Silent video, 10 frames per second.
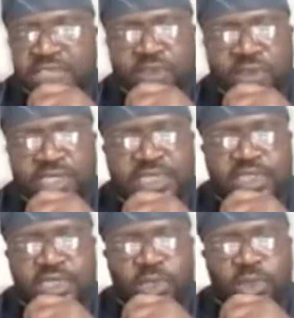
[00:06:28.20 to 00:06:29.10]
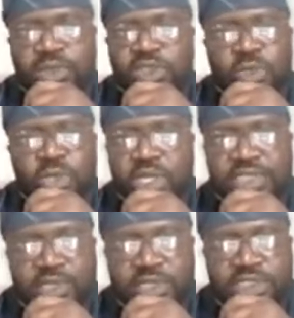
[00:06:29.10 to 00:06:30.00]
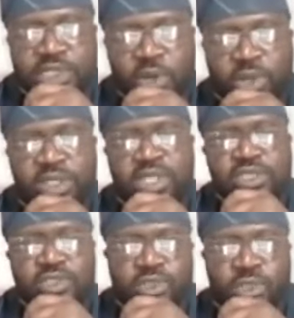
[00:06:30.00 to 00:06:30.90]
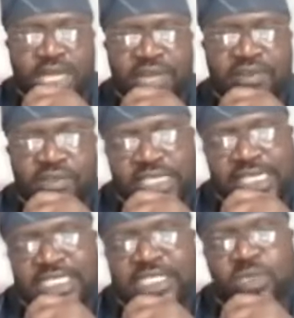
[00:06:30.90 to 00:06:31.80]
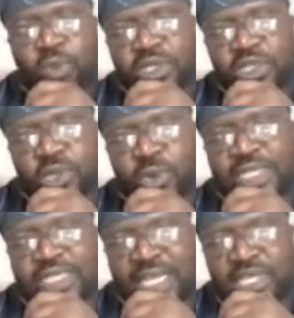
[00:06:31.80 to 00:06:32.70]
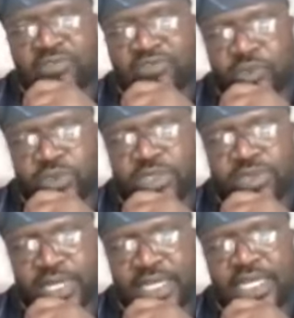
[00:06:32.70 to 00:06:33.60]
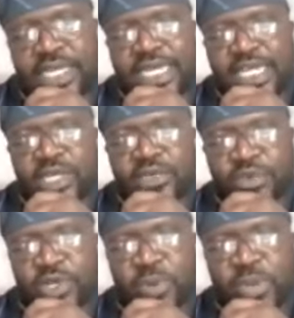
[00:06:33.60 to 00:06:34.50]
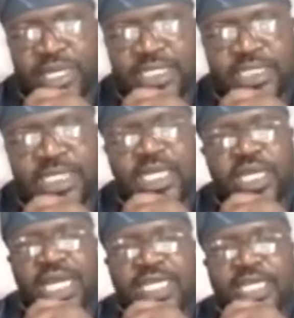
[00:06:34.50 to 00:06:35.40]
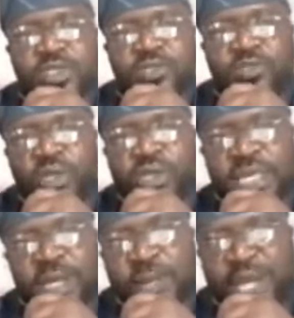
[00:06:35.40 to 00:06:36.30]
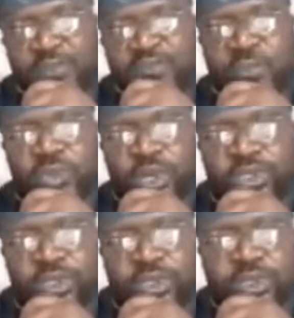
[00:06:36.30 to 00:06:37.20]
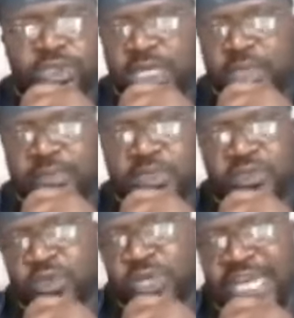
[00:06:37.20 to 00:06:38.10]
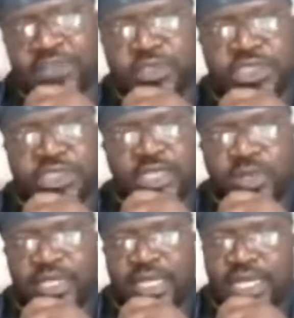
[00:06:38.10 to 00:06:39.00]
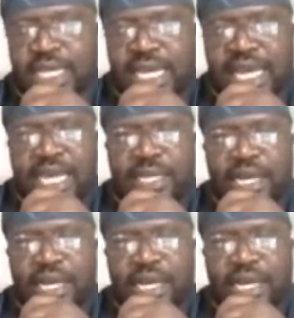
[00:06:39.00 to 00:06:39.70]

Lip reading: Renewable energy for us, cuts across it all. Solar is one of the lowest hanging fruits, right, in renewable energy. And then you've got biofuel also, you've got hydrogen and all that.